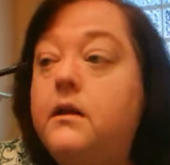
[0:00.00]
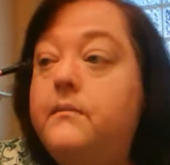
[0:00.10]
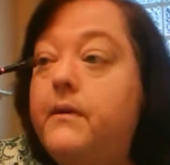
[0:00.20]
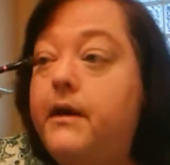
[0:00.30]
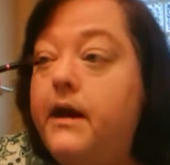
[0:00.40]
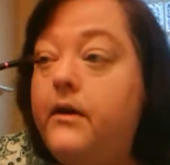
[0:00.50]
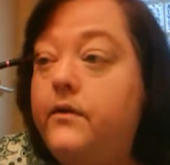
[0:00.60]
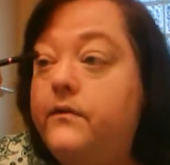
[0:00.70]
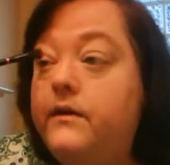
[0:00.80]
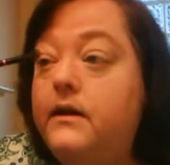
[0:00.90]
Make my
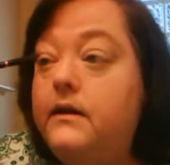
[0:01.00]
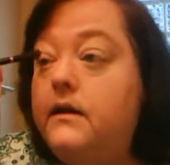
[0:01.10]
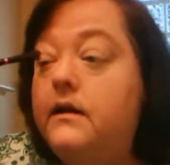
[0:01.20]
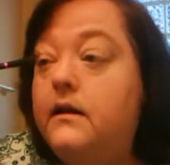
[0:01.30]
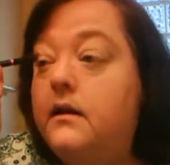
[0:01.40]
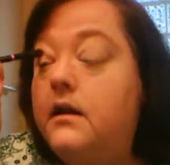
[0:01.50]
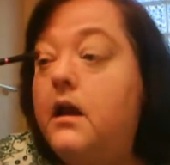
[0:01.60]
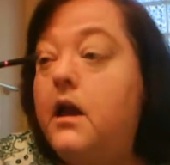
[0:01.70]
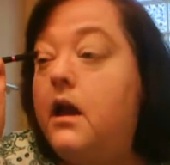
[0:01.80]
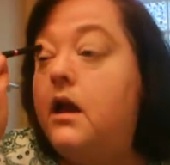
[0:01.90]
outer V
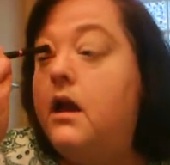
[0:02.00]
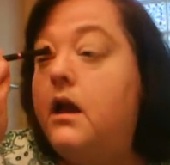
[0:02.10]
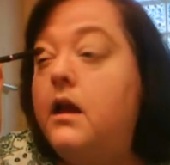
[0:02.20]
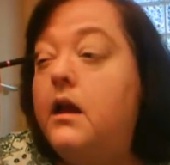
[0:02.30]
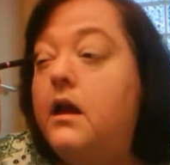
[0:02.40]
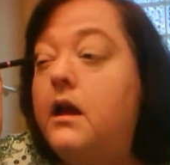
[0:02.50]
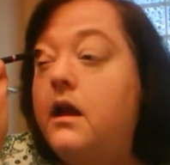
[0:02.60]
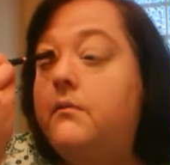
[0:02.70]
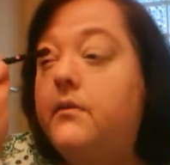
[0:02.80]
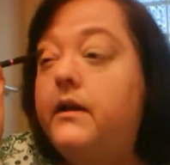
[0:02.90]

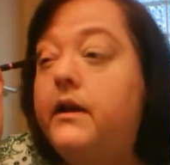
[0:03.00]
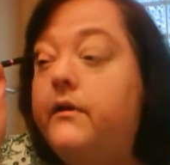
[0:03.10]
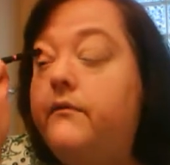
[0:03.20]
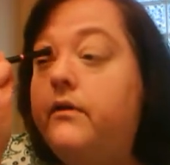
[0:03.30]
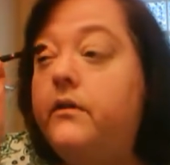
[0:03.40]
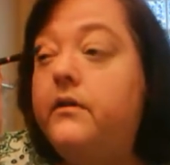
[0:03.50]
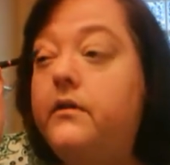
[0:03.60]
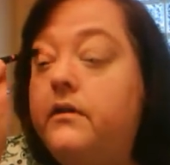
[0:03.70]
and bring it over.